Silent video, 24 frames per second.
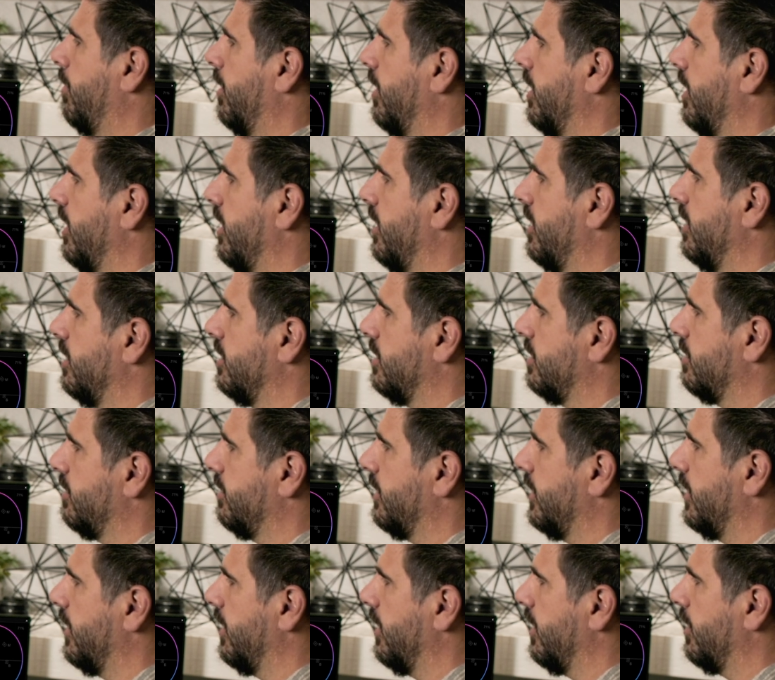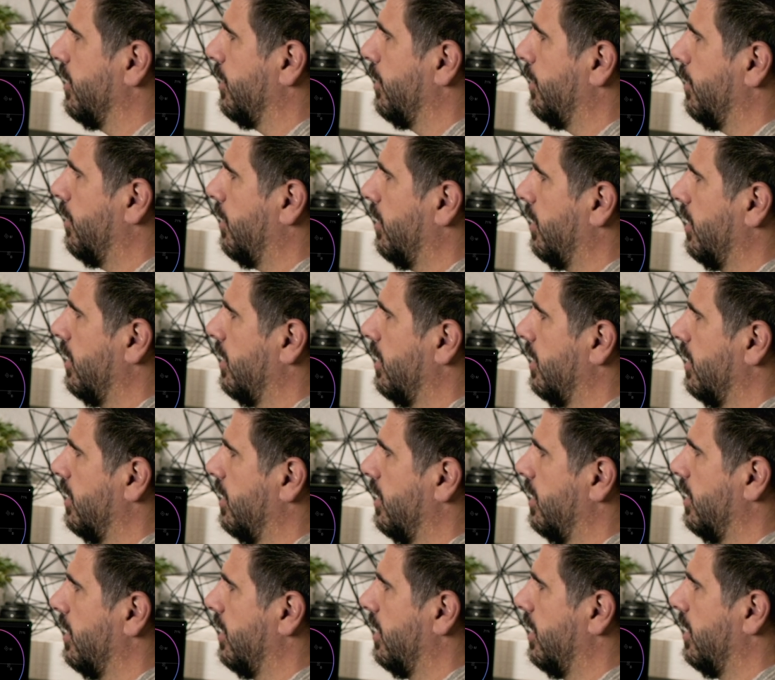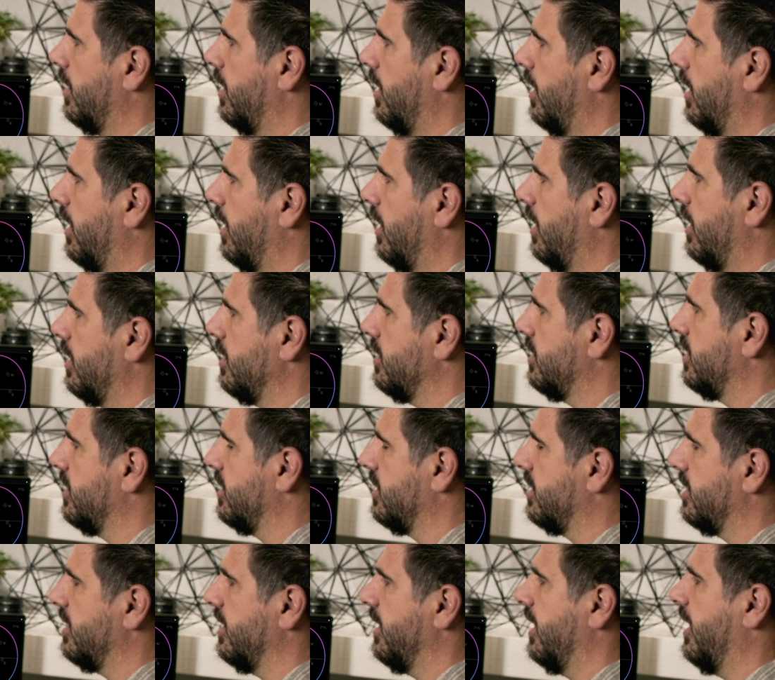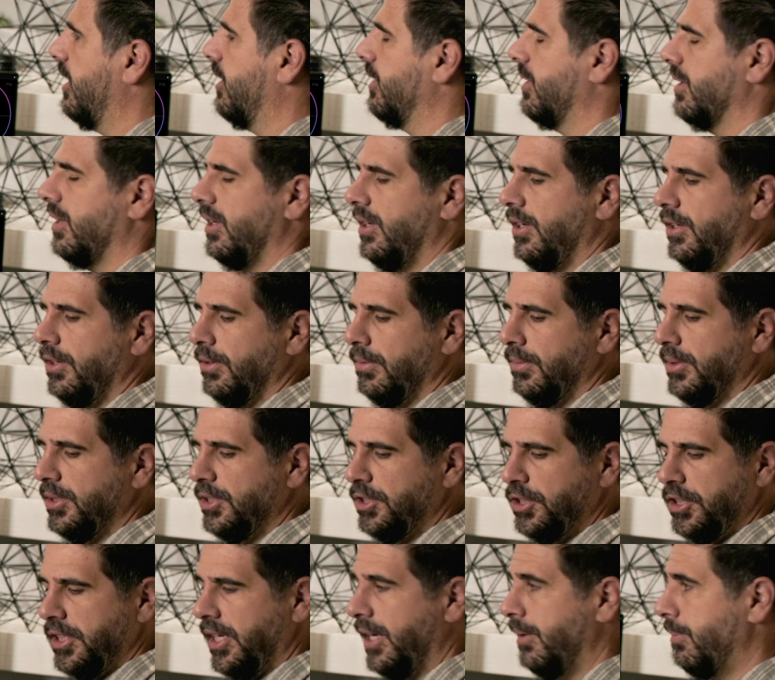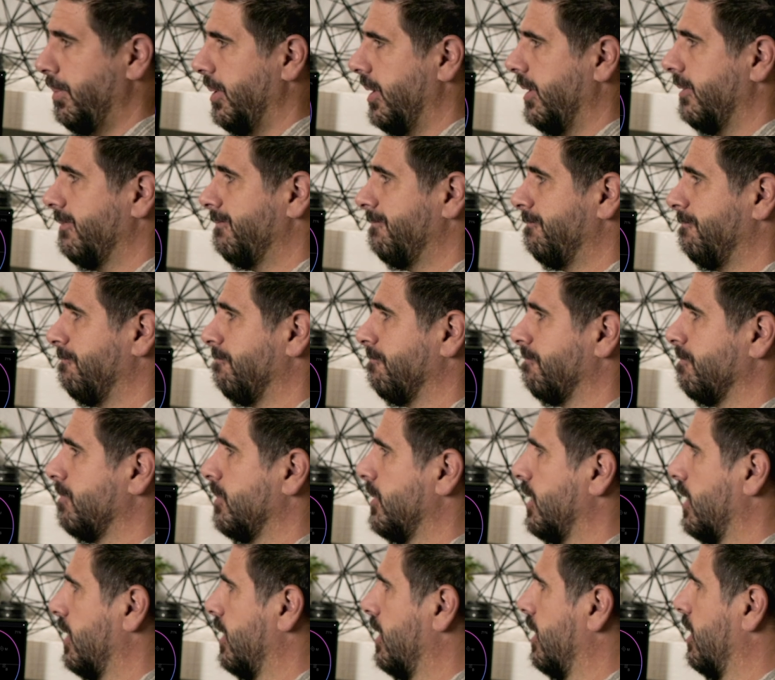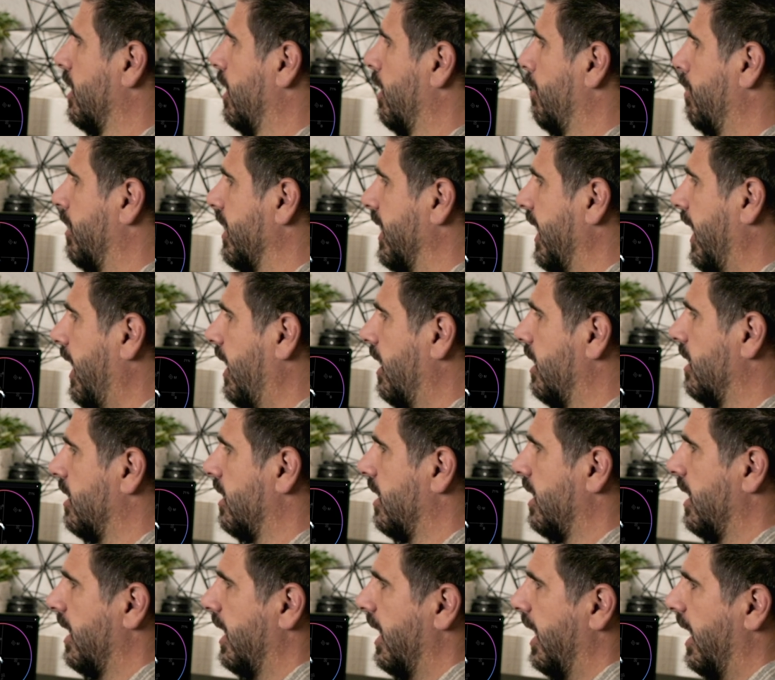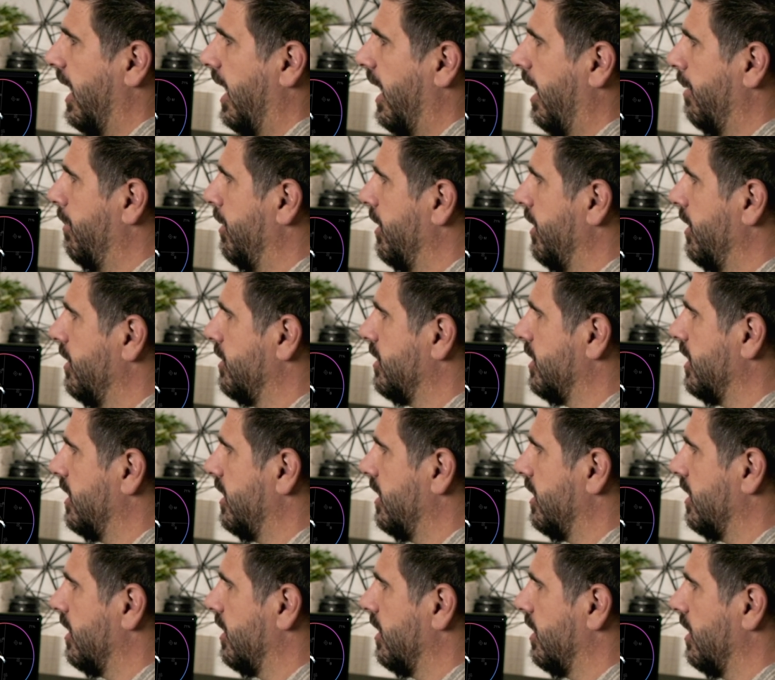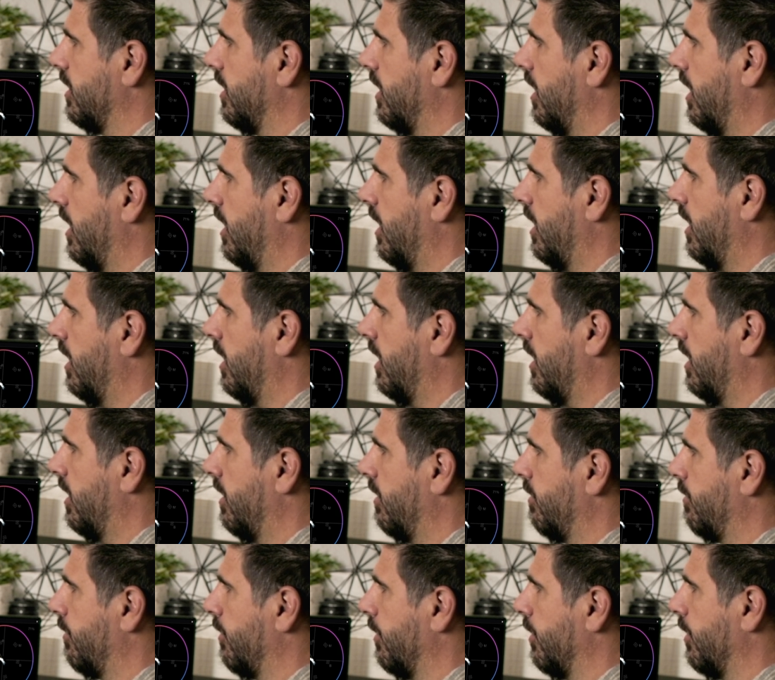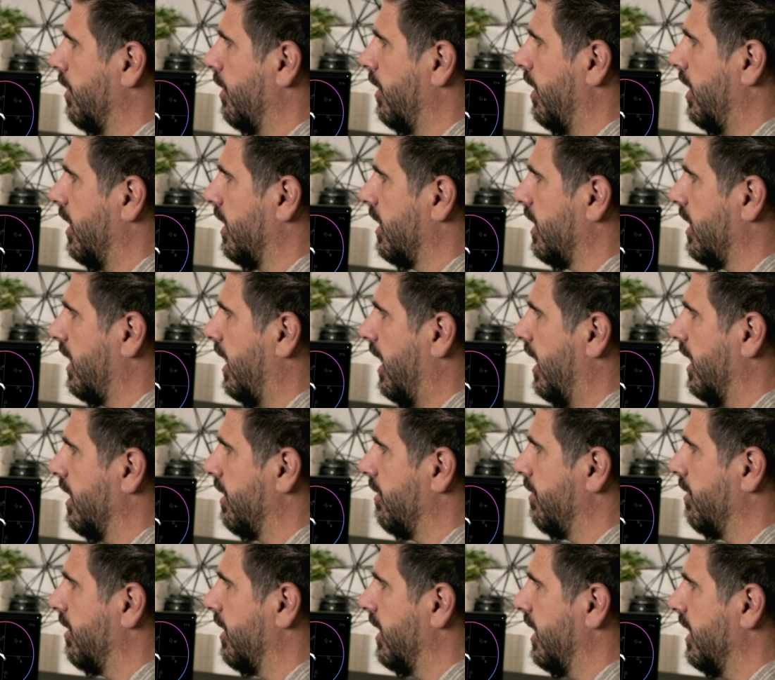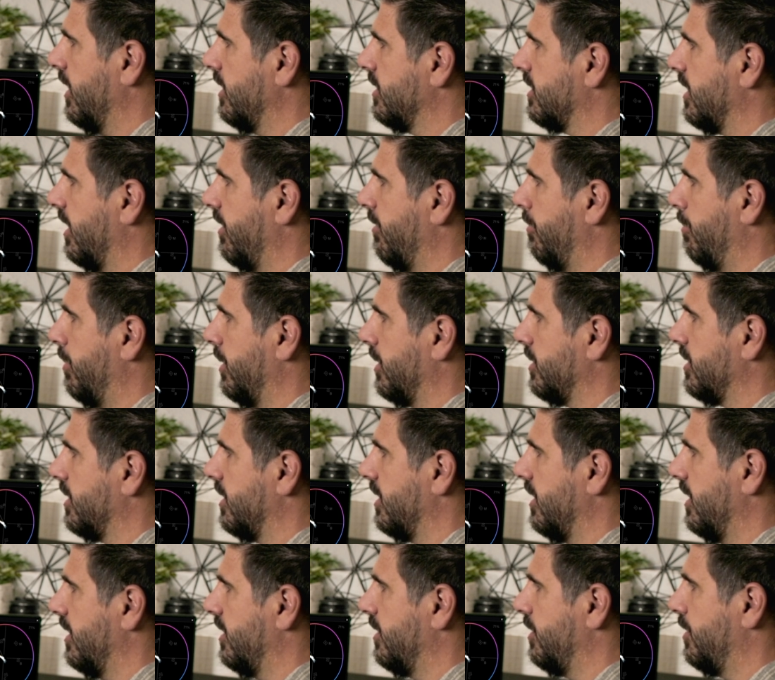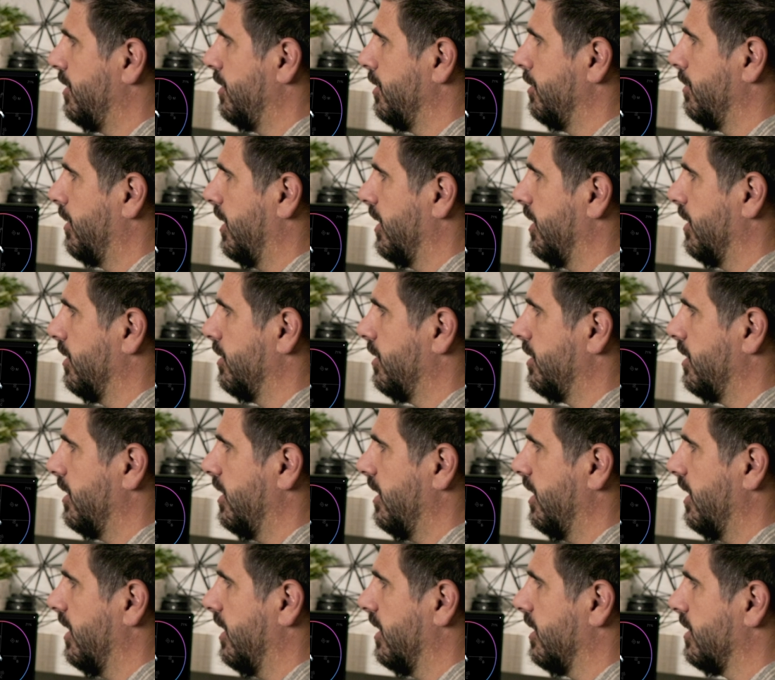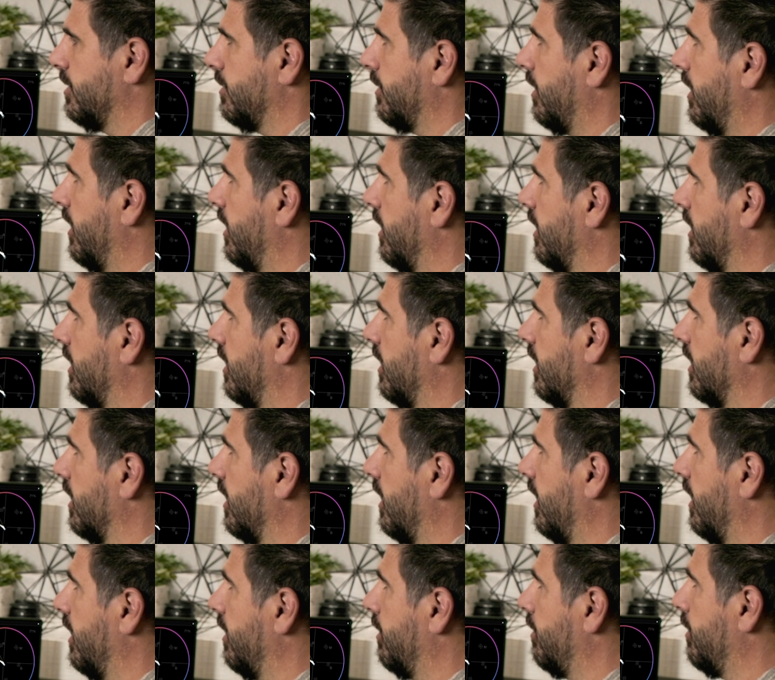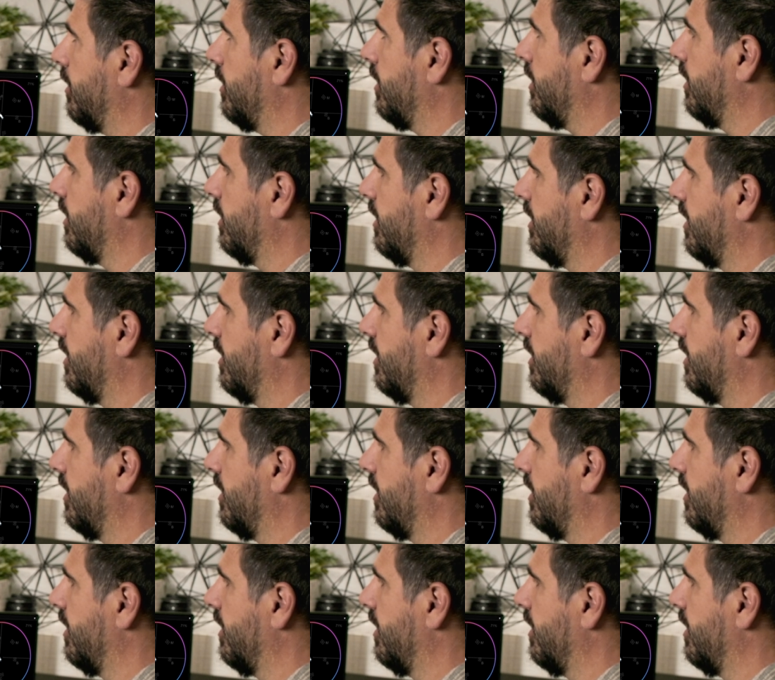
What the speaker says: but it is very cool to see how the cube is shaping. But yeah, I've been using it for a lot of things. I've built it into my note tree, and that's why, like, I'm